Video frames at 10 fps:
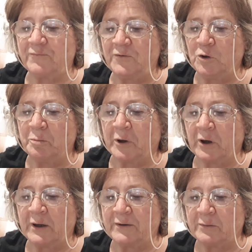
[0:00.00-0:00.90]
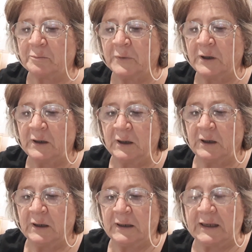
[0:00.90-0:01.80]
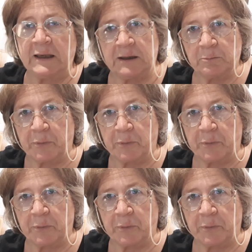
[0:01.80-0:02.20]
you buy them in